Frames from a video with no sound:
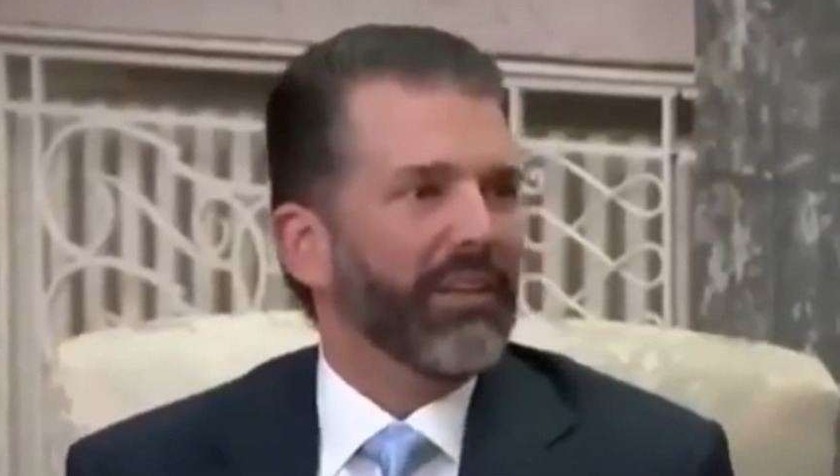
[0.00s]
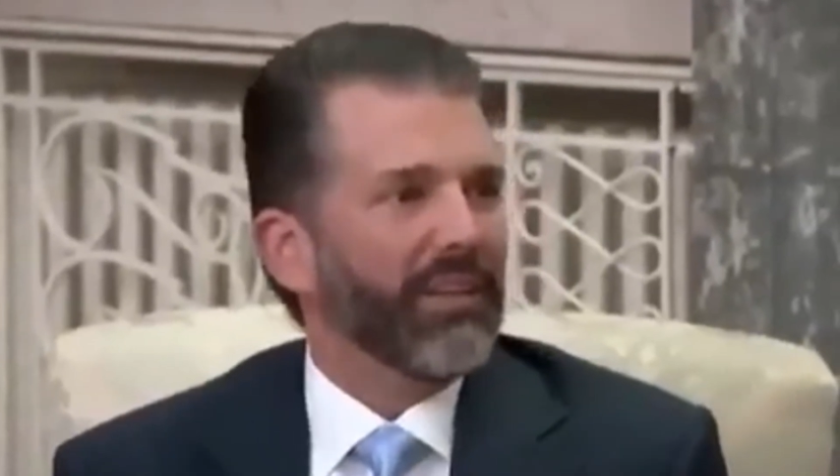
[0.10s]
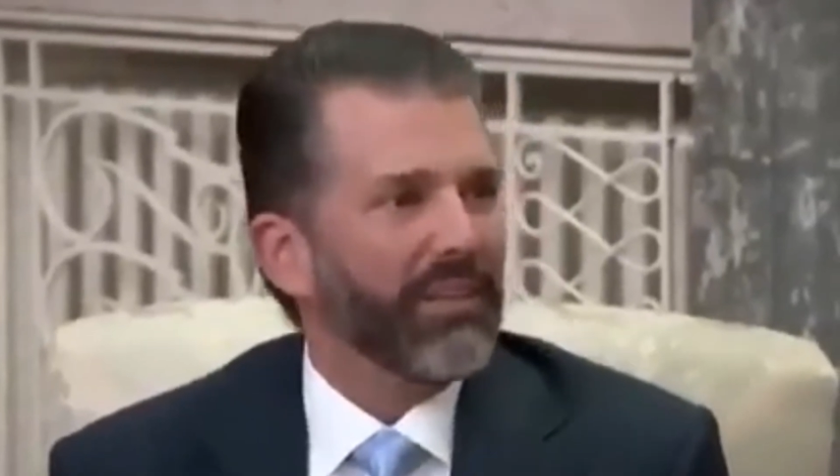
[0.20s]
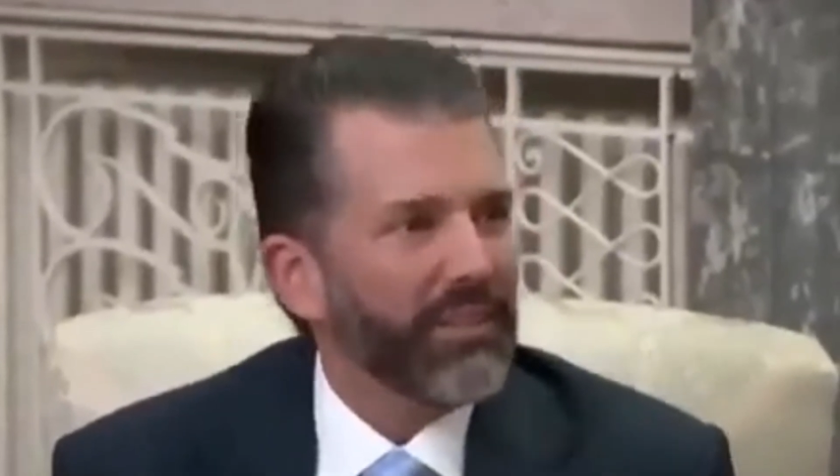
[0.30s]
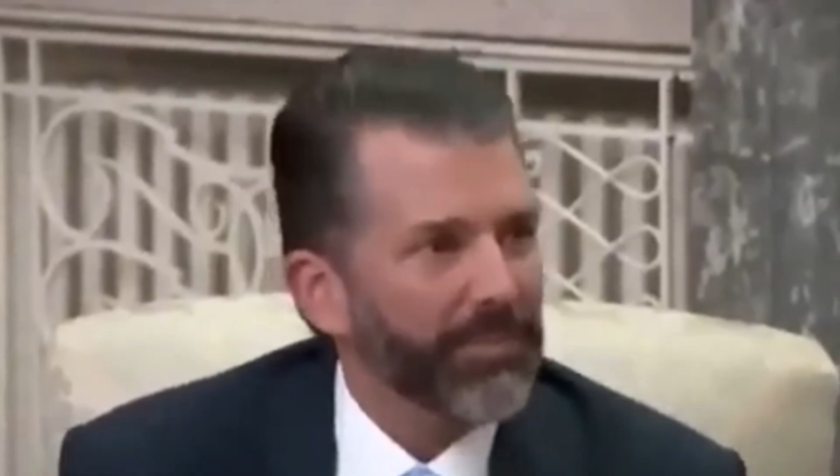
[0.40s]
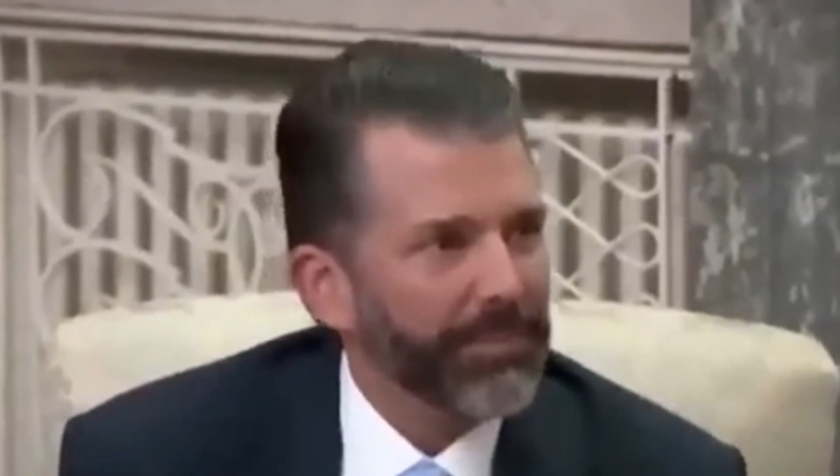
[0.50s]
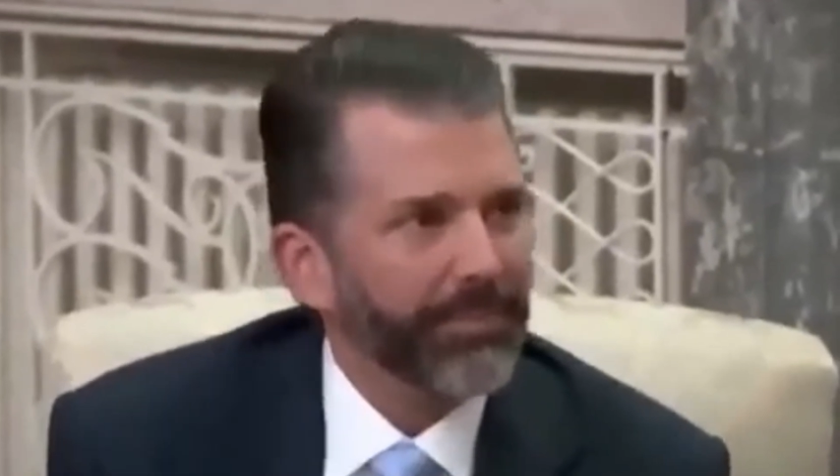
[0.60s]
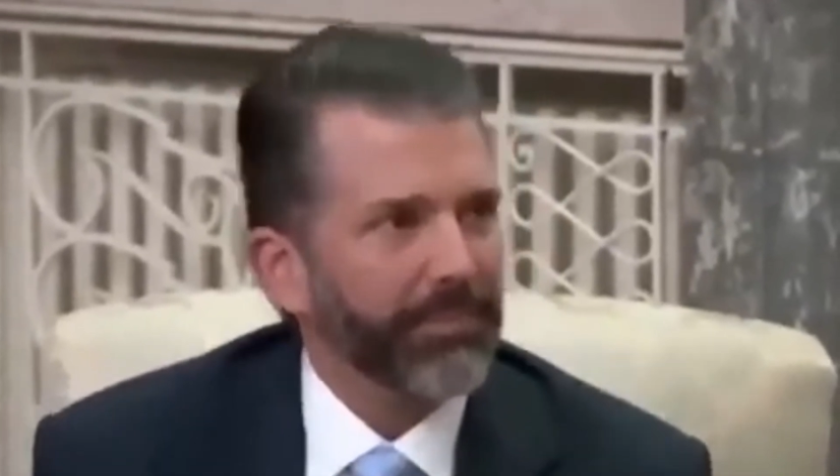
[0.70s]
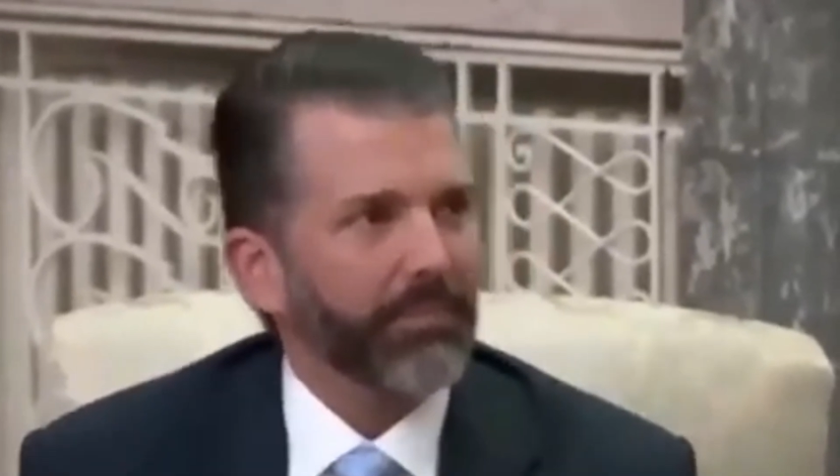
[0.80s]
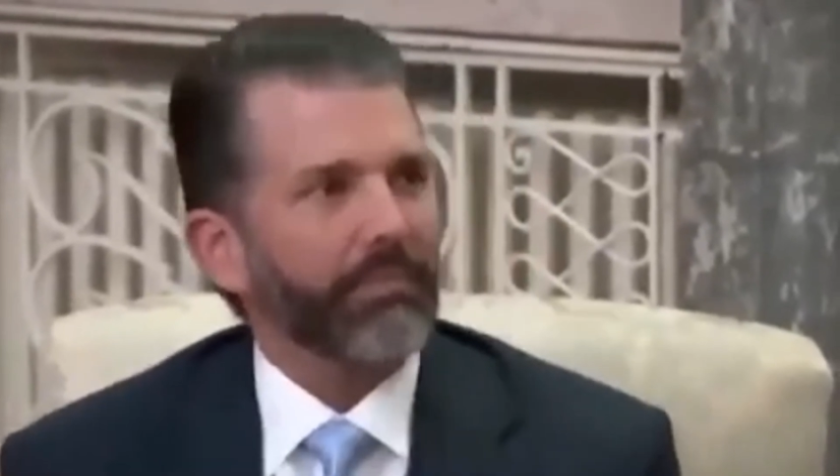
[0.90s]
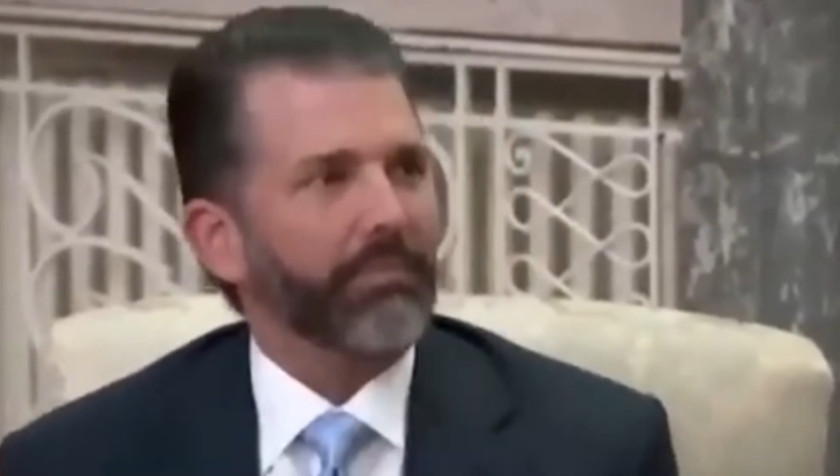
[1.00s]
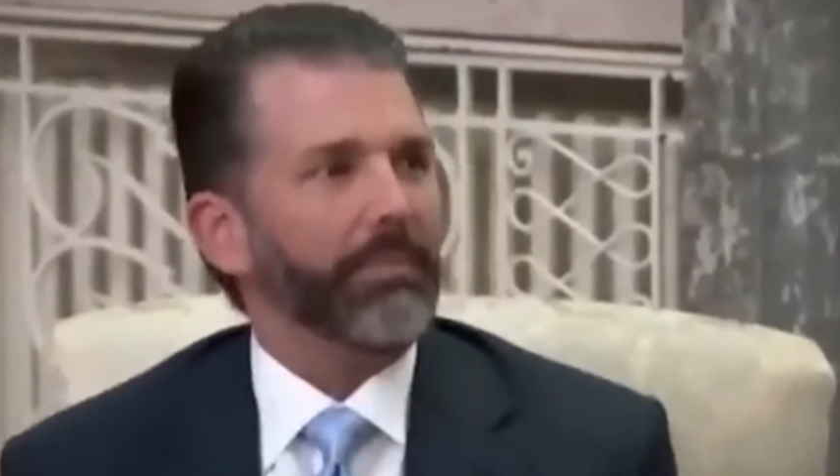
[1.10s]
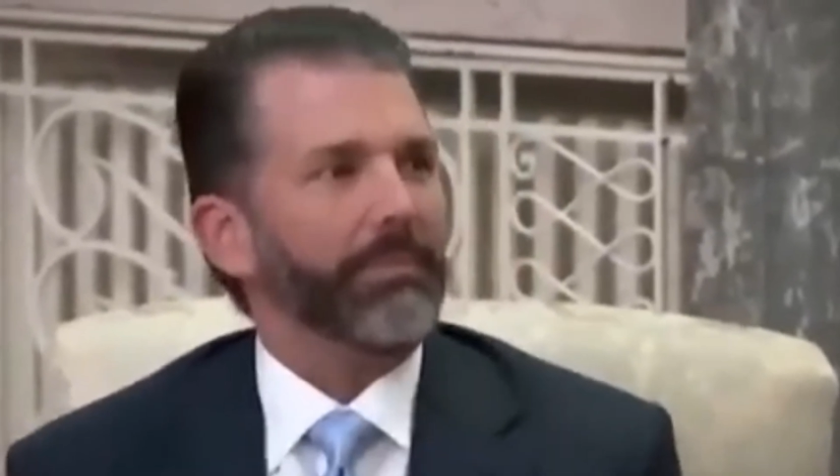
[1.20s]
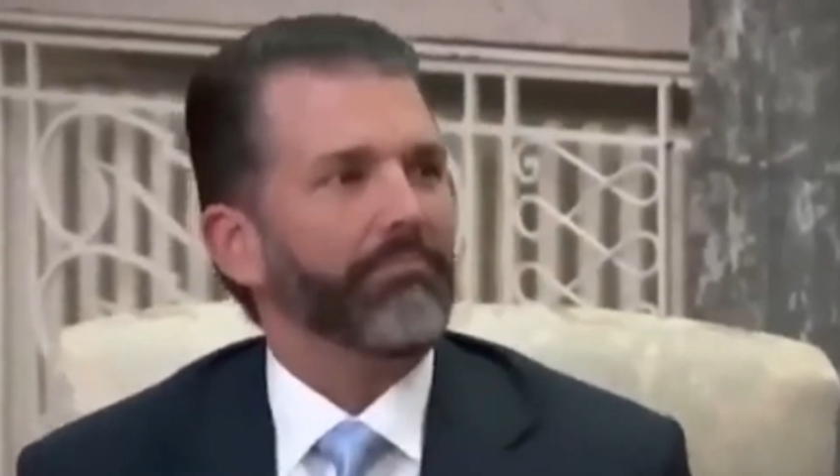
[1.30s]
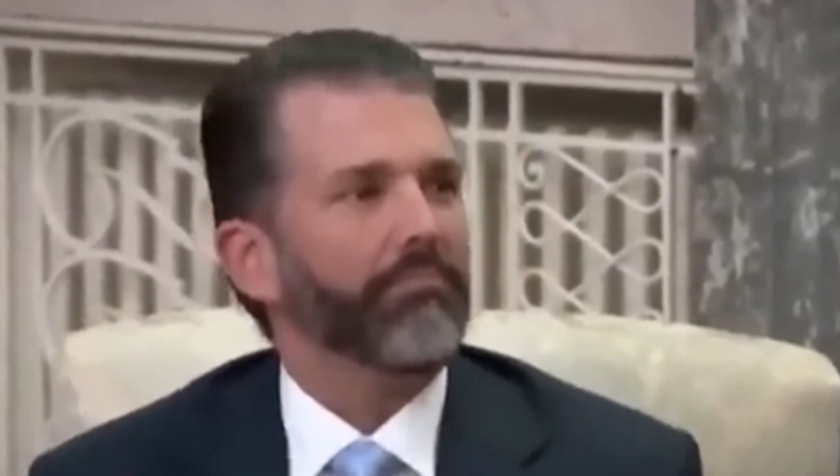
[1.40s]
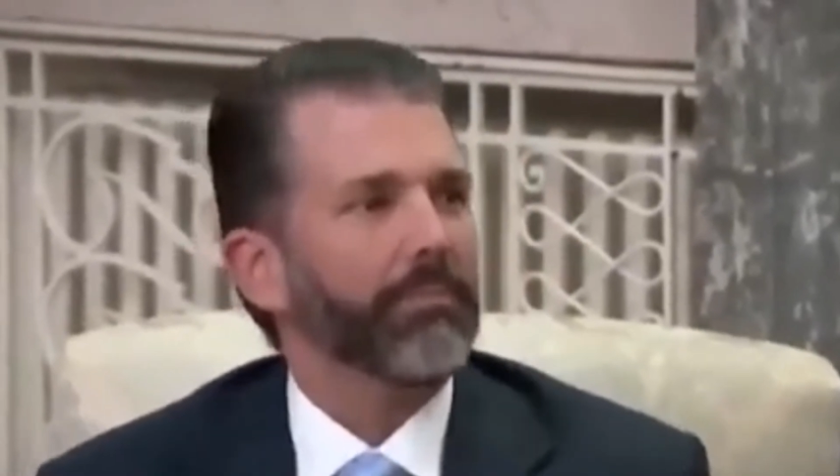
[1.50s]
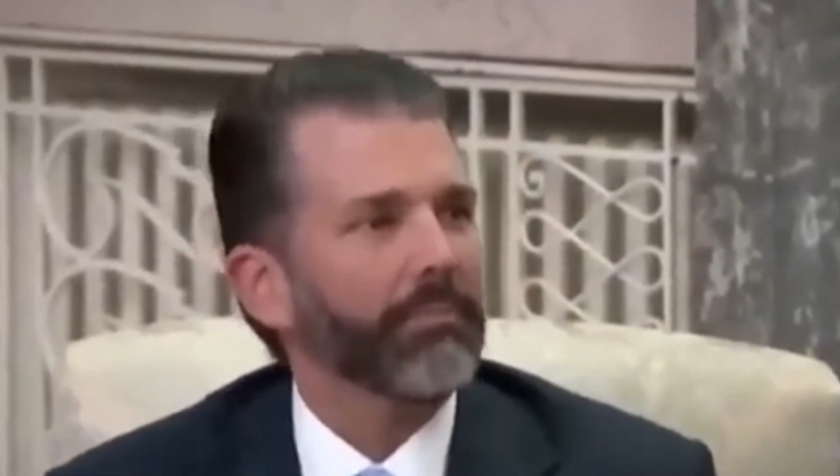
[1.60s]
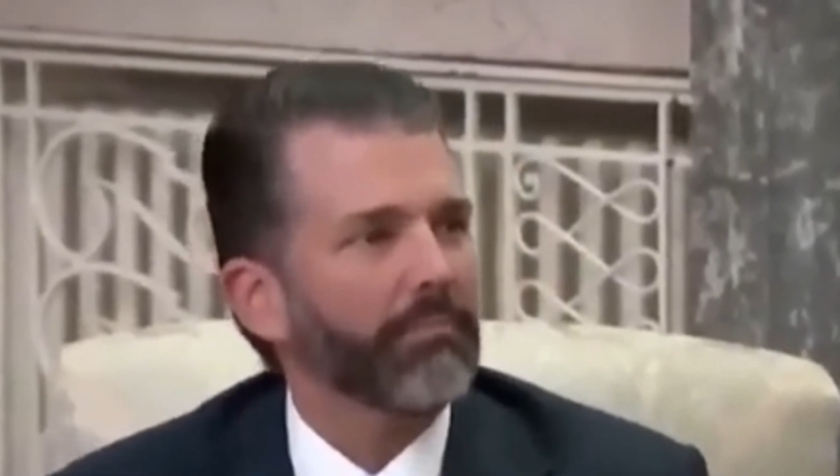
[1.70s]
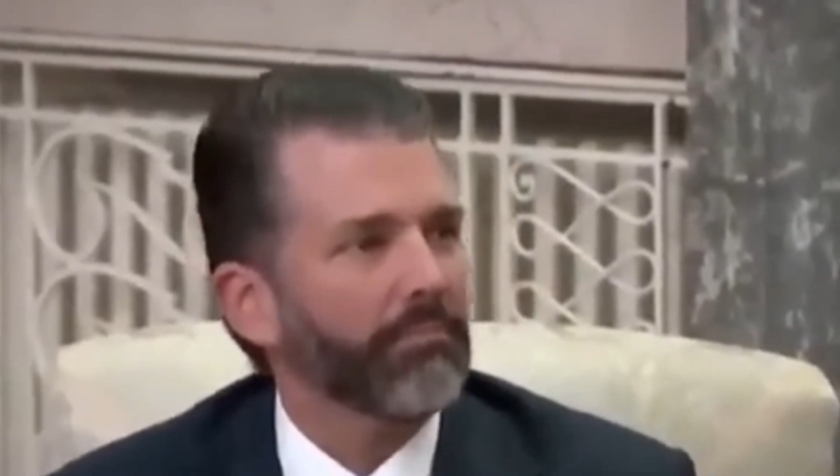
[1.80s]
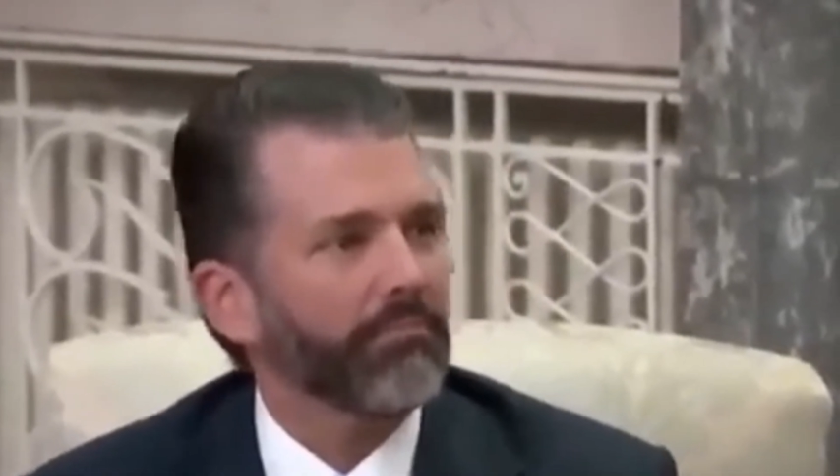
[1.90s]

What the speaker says: Sometimes, the strongest thing